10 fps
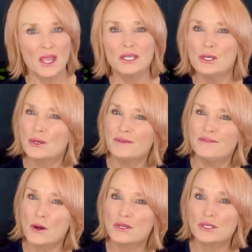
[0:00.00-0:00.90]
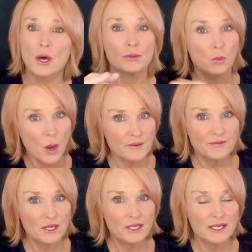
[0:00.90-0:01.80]
You can focus on one
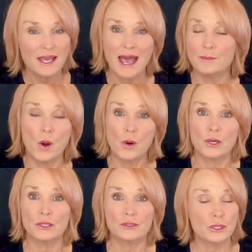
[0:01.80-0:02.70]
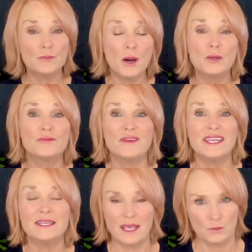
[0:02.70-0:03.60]
foot at a time or do both
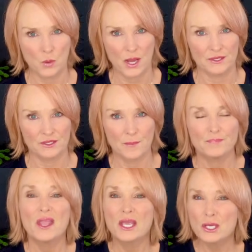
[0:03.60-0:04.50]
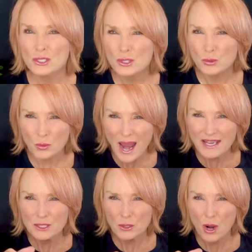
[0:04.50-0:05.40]
feet at once.
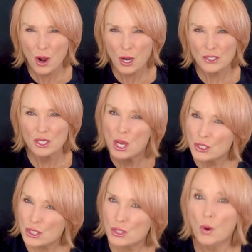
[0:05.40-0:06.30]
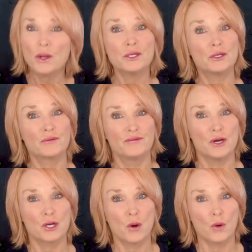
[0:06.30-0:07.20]
Contract your arch, shorten your
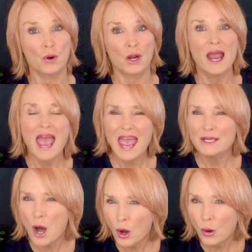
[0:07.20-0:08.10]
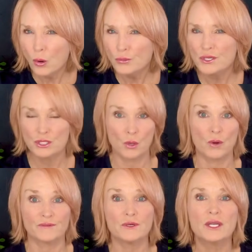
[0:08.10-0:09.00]
foot core, and hold the
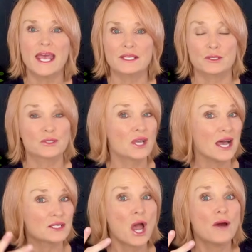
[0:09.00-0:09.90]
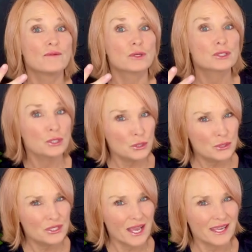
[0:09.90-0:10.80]
short foot exercise for 2
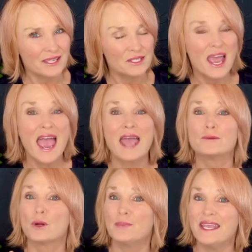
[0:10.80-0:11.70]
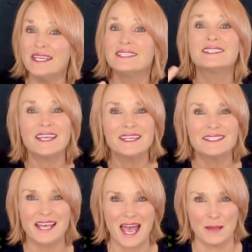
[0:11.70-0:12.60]
seconds and repeat 10
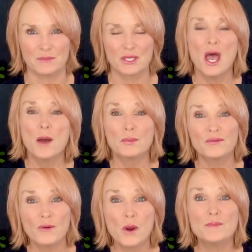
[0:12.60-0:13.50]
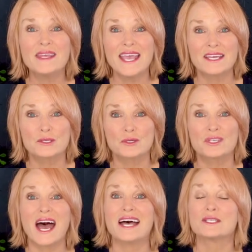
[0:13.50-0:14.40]
times. Perform the
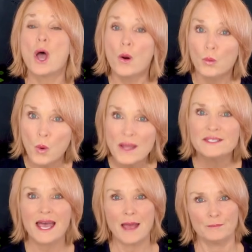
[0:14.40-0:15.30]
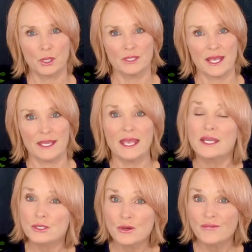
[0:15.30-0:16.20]
exercise 1 time per day, and
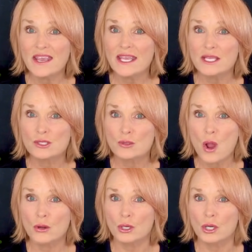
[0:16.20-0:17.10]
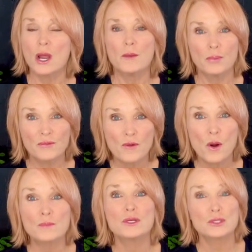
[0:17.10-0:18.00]
as your feet get stronger,
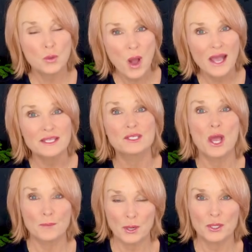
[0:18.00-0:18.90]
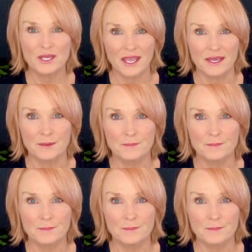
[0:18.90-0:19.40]
perform twice per day.